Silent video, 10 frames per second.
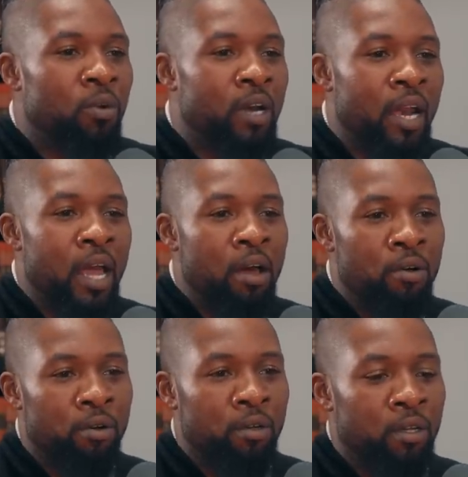Where
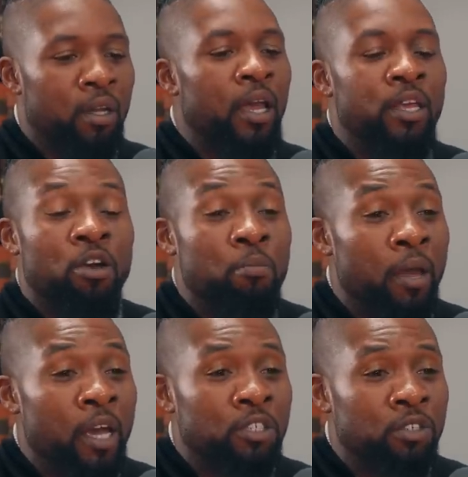now in your
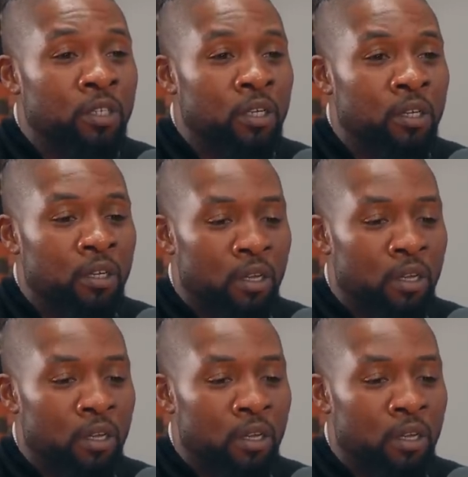pantry,